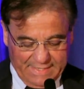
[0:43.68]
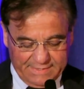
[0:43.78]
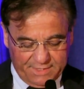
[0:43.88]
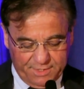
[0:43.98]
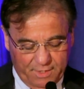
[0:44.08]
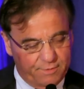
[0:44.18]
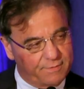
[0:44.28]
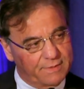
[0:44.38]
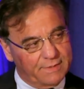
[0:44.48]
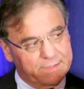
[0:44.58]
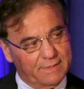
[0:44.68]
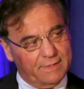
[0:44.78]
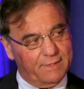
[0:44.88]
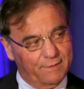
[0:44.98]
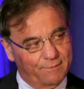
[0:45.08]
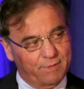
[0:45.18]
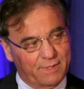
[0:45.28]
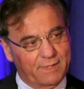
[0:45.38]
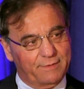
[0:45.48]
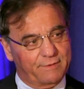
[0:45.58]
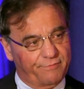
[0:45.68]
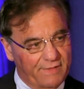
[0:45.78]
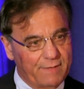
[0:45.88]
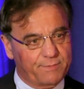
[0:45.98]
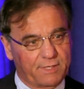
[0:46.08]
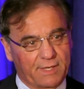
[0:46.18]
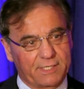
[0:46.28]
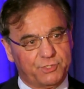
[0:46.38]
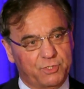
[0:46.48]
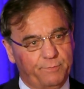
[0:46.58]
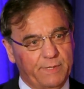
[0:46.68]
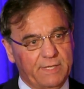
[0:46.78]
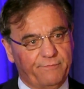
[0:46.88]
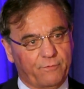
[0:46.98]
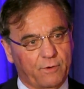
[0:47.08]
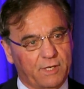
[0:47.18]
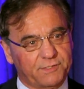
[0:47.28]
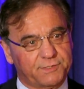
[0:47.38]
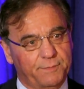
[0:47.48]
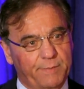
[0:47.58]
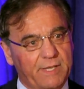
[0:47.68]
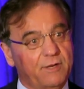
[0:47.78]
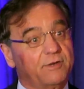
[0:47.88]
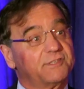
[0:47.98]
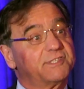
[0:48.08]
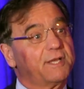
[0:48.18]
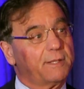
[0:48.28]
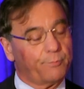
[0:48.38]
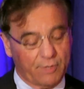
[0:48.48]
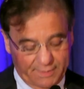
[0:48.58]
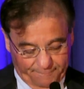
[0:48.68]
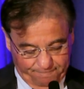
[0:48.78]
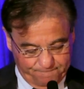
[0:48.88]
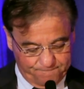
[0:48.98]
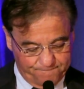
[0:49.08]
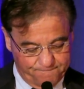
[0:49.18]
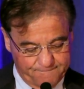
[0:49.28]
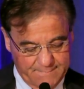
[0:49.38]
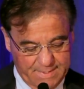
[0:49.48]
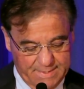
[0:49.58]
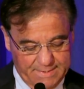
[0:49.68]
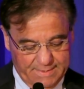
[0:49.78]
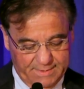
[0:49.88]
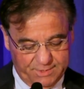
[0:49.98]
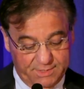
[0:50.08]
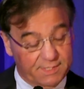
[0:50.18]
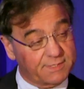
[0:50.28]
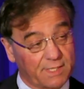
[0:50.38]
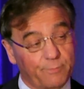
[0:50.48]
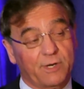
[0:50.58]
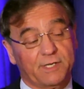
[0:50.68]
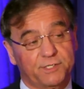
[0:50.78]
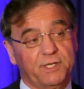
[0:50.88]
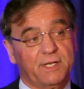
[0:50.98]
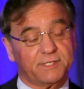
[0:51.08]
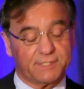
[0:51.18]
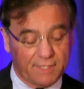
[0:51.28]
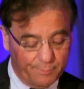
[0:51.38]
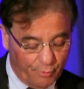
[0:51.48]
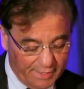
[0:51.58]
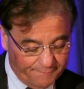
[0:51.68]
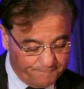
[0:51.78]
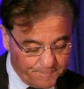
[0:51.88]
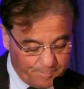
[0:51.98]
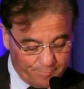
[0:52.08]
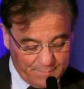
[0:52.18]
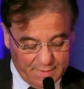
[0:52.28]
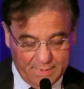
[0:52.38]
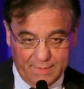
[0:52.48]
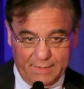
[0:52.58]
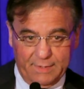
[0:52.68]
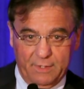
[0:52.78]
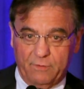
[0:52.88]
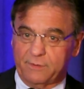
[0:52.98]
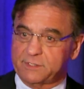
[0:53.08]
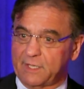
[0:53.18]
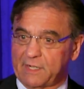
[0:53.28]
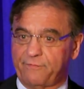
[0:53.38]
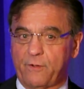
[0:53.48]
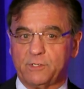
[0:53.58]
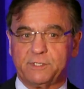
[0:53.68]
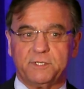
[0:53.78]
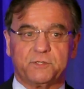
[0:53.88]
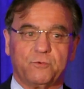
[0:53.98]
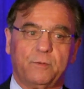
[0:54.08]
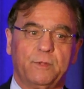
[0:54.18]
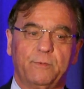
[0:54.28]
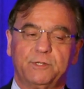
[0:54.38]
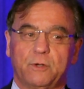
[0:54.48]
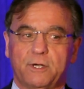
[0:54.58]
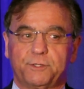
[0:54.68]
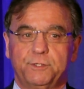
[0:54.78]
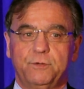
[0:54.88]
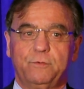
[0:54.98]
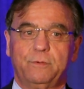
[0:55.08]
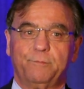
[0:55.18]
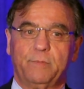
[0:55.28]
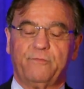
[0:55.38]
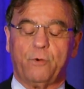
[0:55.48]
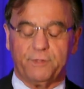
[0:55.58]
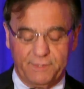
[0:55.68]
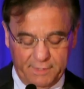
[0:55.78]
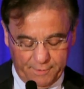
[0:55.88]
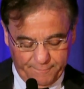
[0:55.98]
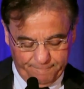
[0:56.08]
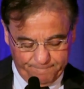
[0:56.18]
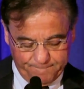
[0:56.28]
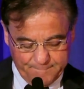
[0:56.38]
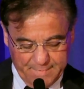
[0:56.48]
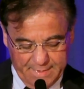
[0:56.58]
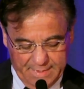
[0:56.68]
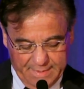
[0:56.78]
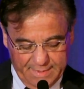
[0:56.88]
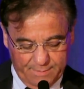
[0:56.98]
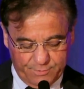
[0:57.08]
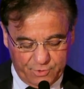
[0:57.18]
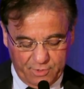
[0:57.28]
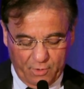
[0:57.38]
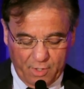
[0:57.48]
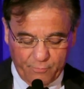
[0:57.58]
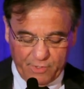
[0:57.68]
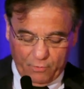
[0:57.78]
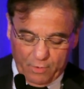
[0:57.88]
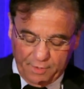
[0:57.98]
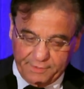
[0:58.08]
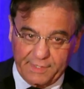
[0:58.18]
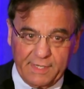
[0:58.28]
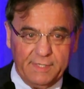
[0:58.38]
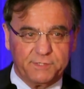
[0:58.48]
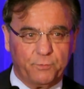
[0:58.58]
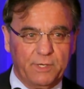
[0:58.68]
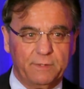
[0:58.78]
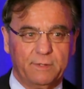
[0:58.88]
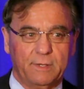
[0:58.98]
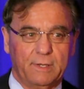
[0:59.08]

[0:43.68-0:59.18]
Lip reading: I said, you know, really the theme tonight should be for us to be here to celebrate. And she said, celebrate? I said, yeah, celebrate. You know, there's a lot of folks in this room that we talked to before the dinner, and I'm sure you all recall the days when